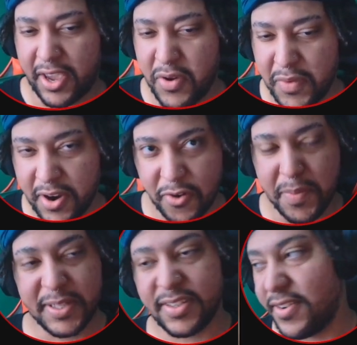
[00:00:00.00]
Okay, wait. Are
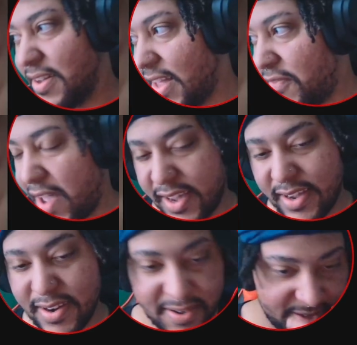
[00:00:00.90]
we about to learn a life
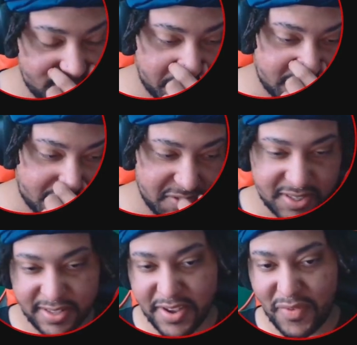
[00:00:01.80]
hack here? Is he about to show
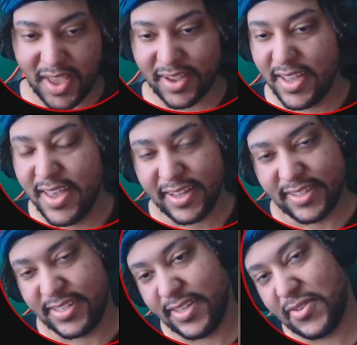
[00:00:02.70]
us a life hack?
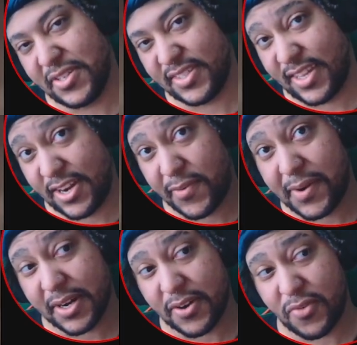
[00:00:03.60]
Because either this is going to
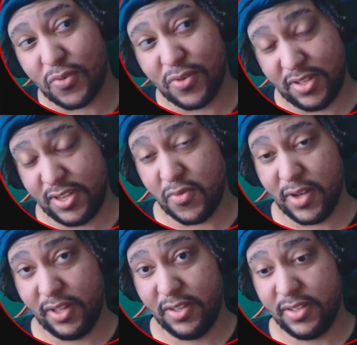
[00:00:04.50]
work really
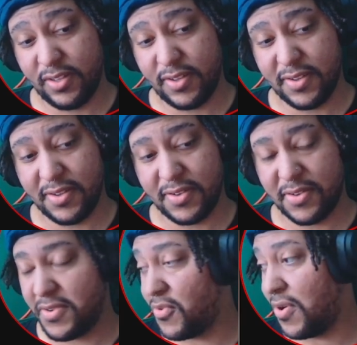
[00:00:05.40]
well,
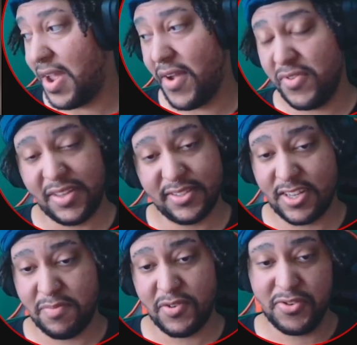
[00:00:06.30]
or
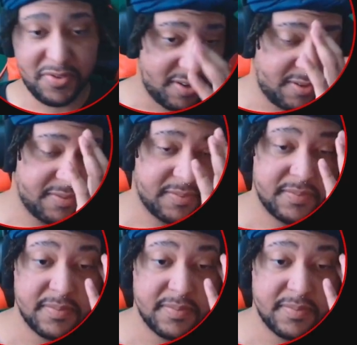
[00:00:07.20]
everything's going to be ruined. Okay,